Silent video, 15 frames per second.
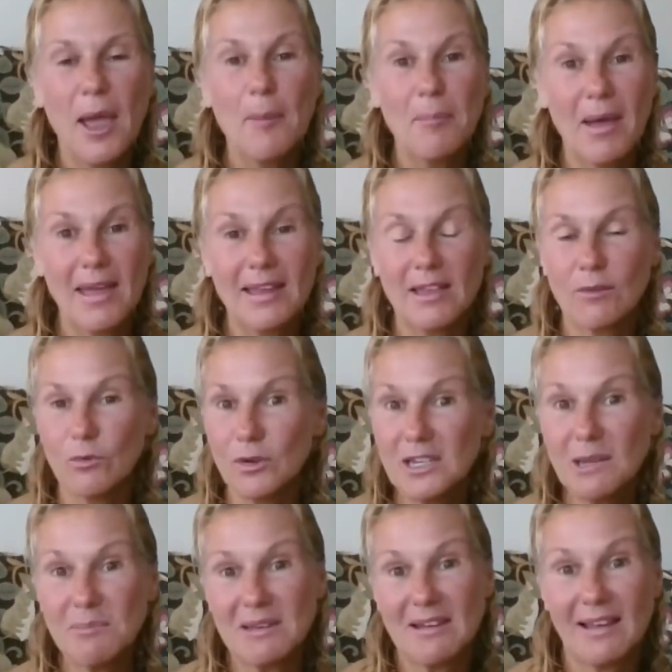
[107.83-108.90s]
But wouldn't
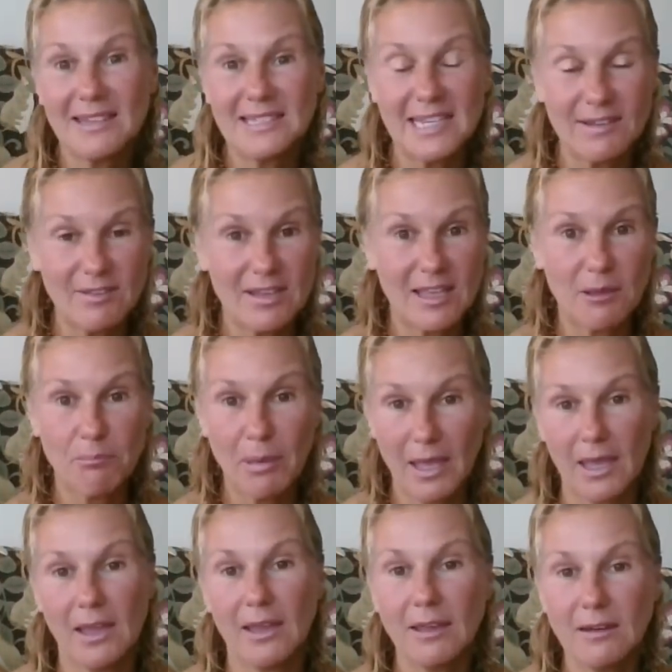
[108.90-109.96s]
it be nice to even get
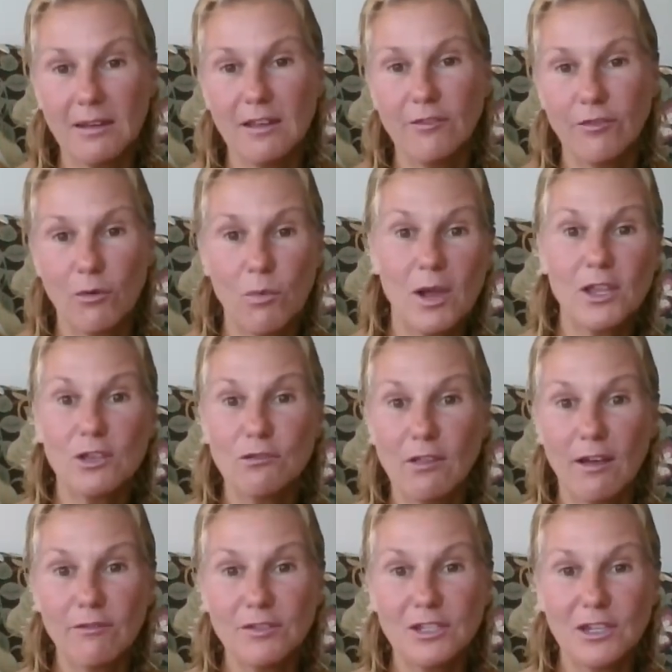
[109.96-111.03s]
paid for what you
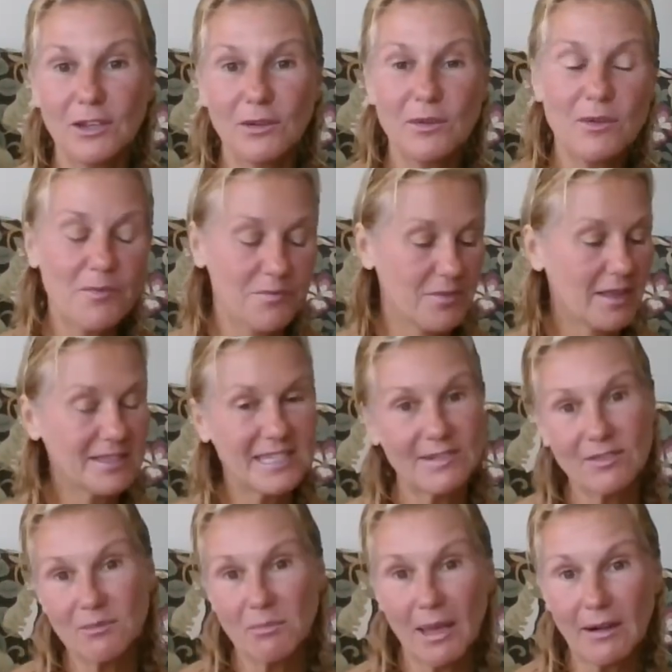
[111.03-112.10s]
love to do? That's
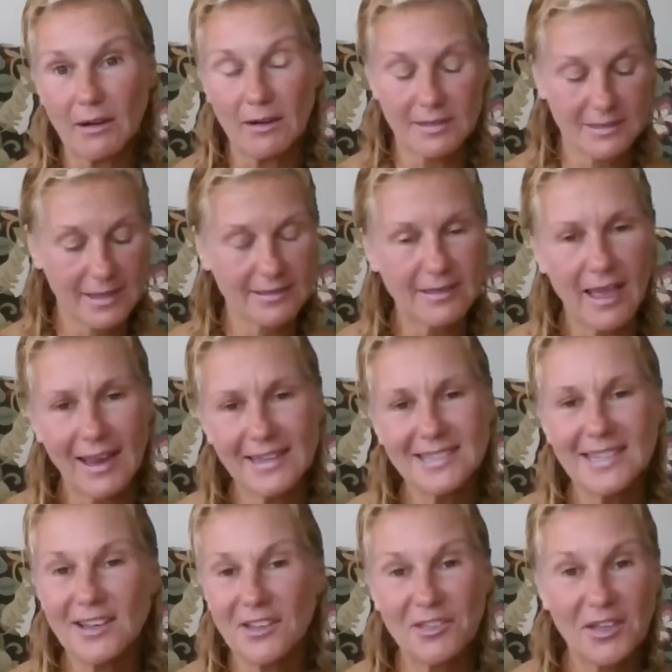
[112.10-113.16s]
even better. It's like the
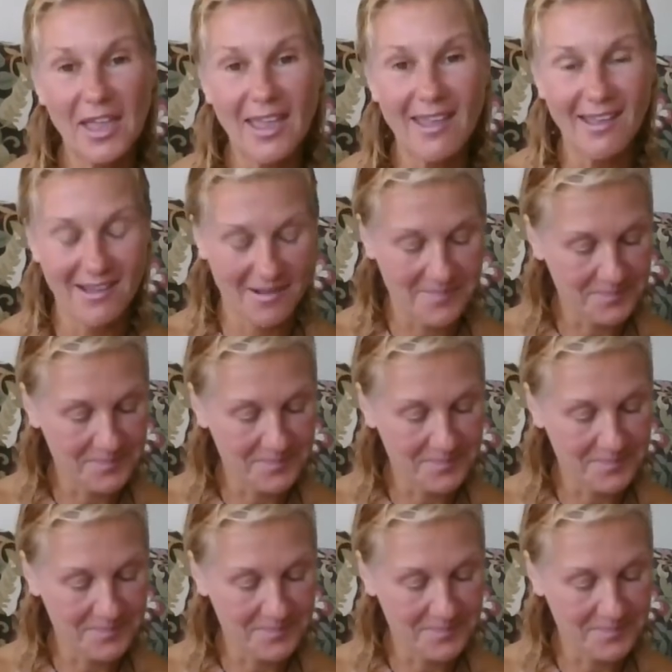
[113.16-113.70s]
icing on the cake.